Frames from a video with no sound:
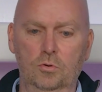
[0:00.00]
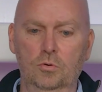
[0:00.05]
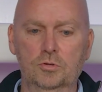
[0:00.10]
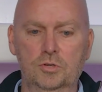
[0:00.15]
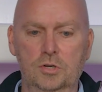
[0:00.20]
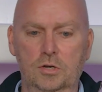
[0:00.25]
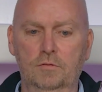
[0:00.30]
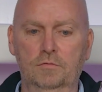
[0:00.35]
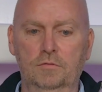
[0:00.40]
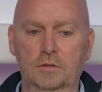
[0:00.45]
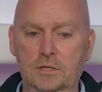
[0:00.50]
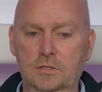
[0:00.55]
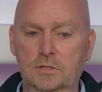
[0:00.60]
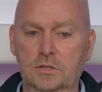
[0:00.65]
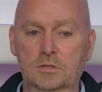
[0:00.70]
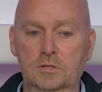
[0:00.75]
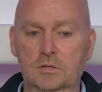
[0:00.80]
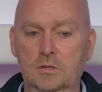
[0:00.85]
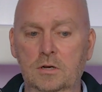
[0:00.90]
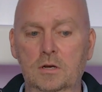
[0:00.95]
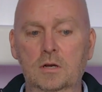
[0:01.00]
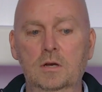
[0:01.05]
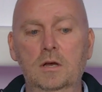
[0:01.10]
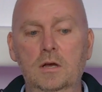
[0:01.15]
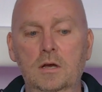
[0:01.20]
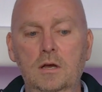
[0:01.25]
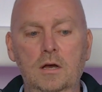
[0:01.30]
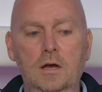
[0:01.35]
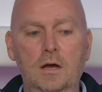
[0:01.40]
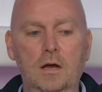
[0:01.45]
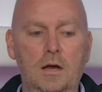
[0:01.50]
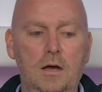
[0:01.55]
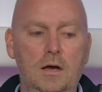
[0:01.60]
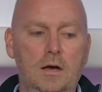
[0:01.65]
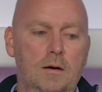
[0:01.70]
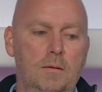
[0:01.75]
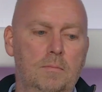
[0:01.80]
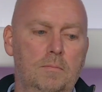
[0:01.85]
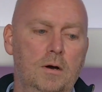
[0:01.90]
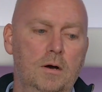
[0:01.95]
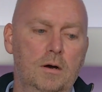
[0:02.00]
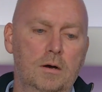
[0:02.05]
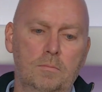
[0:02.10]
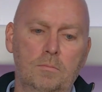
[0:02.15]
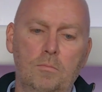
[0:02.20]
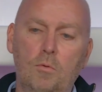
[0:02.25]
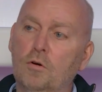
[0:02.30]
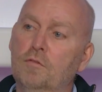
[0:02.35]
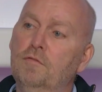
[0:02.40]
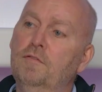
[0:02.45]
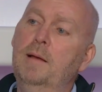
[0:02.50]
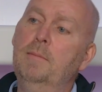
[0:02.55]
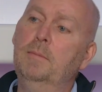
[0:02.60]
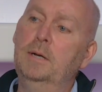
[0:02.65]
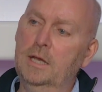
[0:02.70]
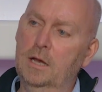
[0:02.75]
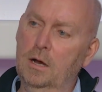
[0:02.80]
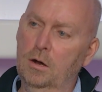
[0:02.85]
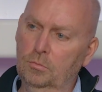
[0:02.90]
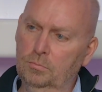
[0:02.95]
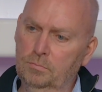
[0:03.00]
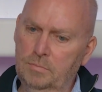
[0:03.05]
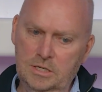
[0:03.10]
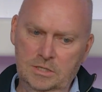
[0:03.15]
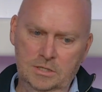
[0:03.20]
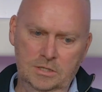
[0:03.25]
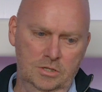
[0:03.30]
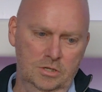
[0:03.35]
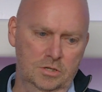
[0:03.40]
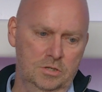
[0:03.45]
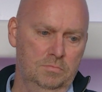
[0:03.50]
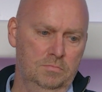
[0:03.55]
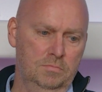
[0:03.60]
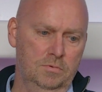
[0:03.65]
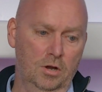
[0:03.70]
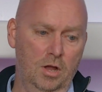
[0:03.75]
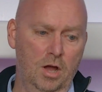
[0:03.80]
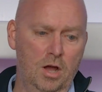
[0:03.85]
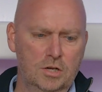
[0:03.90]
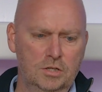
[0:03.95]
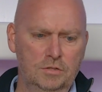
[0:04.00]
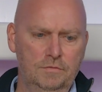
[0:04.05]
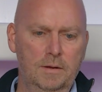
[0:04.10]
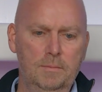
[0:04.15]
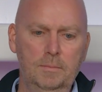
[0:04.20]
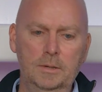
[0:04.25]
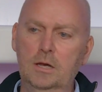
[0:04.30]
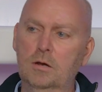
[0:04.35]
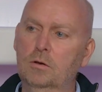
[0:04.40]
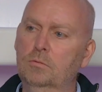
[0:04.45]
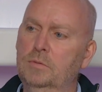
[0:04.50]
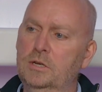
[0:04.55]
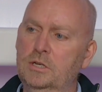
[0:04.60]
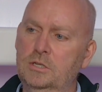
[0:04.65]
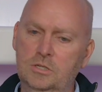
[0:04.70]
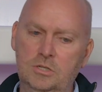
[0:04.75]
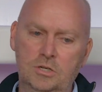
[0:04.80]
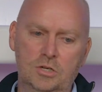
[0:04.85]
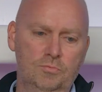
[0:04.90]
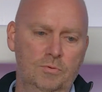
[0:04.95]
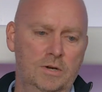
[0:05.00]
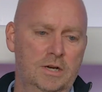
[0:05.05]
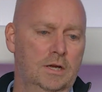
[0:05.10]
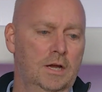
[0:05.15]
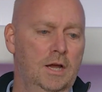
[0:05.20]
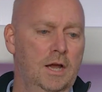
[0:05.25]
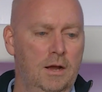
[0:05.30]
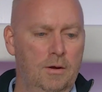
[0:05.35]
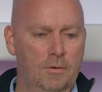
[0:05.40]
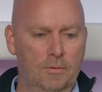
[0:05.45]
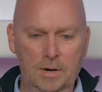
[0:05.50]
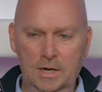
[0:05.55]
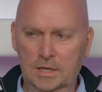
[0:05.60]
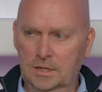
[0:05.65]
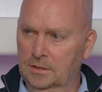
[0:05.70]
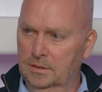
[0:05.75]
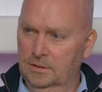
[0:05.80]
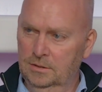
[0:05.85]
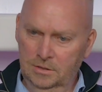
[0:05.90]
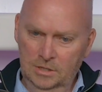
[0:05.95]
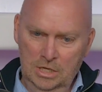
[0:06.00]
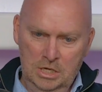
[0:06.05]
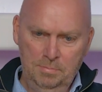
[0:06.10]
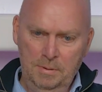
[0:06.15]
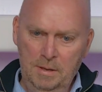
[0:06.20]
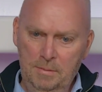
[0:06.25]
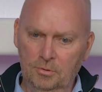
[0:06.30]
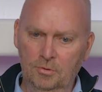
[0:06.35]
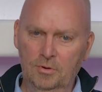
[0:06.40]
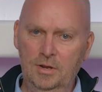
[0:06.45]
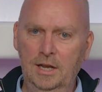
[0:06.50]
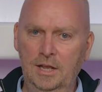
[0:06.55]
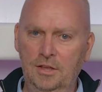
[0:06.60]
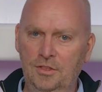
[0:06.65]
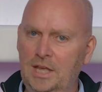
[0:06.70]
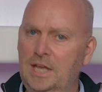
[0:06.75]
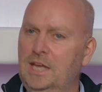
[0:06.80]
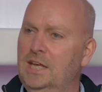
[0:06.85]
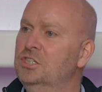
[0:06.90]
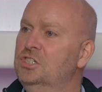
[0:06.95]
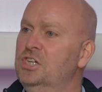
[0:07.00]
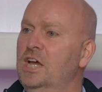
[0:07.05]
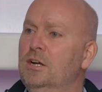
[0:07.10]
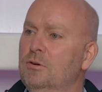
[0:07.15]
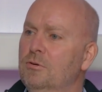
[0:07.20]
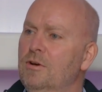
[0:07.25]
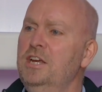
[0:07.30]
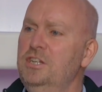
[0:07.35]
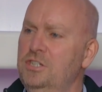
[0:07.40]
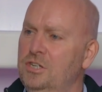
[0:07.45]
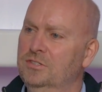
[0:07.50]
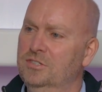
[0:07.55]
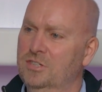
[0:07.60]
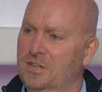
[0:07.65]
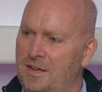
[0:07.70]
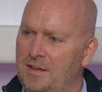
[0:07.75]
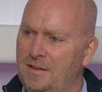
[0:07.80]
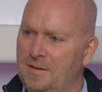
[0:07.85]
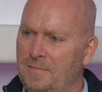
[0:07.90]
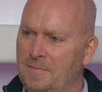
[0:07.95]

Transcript: also, for instance, more family-owned businesses, large family-owned businesses, where these people really think in generations.